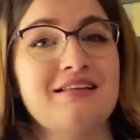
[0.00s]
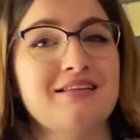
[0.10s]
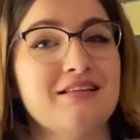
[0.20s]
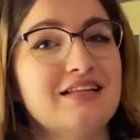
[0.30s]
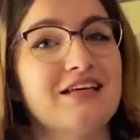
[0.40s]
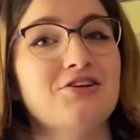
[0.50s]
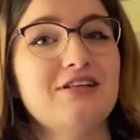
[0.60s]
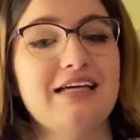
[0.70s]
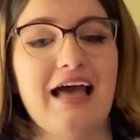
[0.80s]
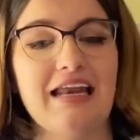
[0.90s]

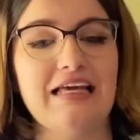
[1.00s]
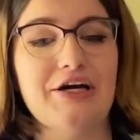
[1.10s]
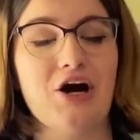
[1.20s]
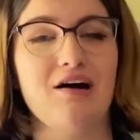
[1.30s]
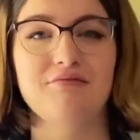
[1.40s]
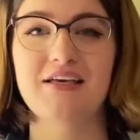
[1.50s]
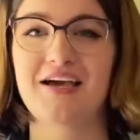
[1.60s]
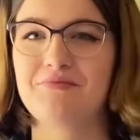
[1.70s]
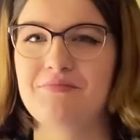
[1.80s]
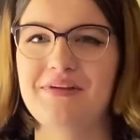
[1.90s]
literally any coffee.
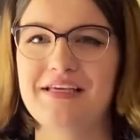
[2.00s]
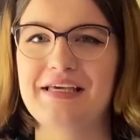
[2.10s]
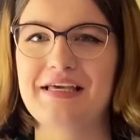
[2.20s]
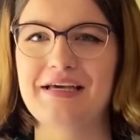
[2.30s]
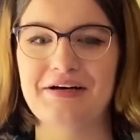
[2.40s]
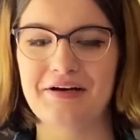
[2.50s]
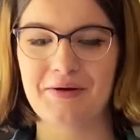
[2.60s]
I've been making